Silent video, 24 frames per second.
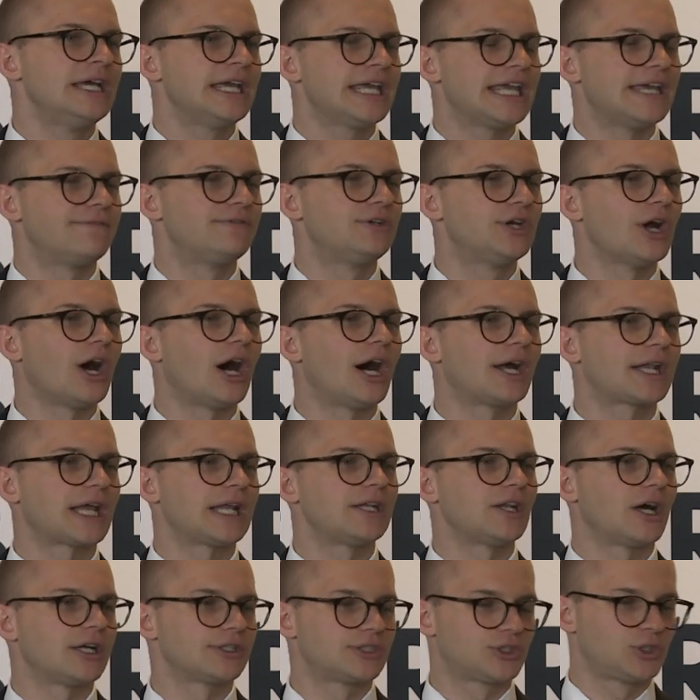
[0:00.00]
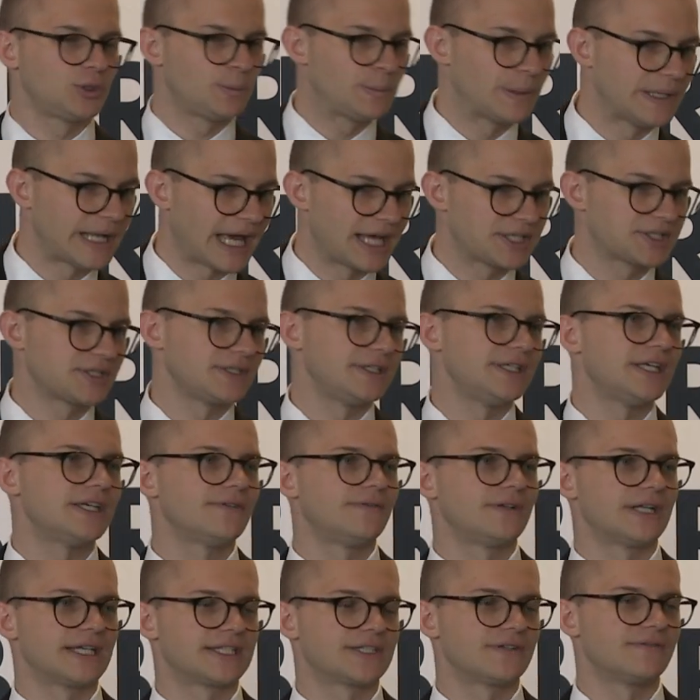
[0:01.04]
if God had not supernaturally
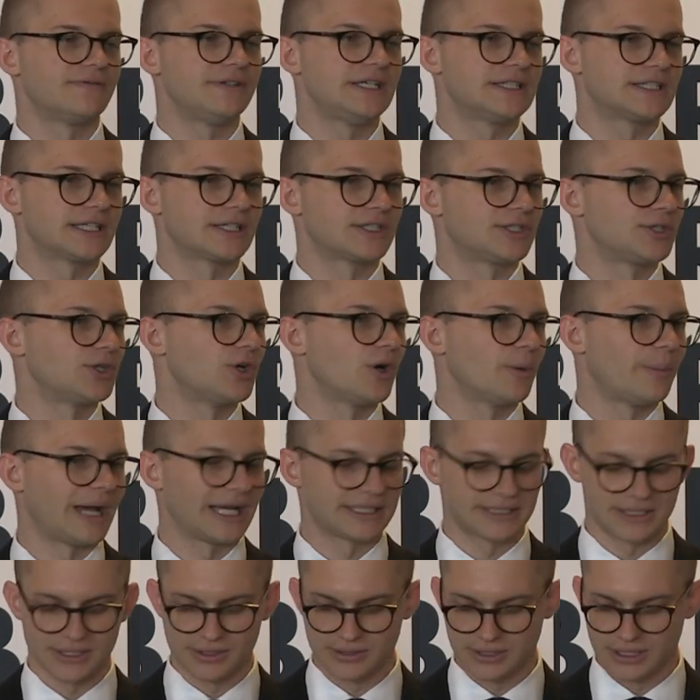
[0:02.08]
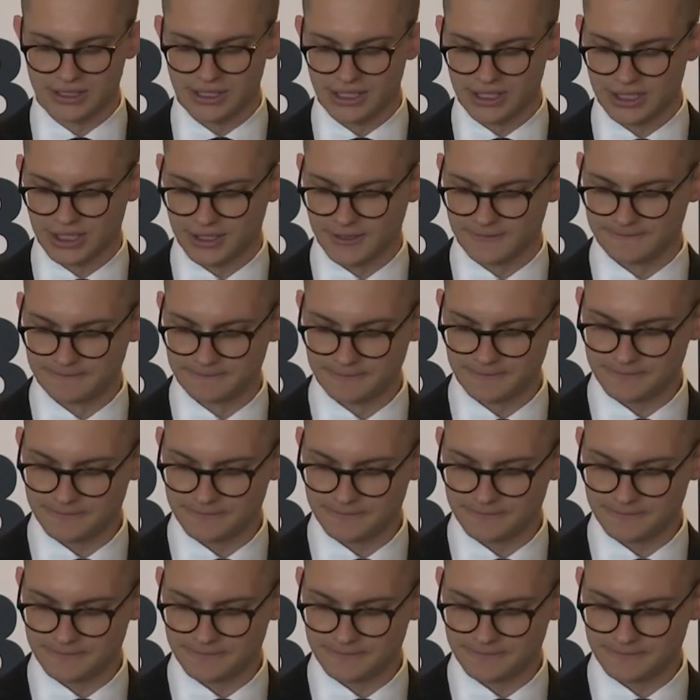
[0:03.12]
given us a visa to go back to Indonesia.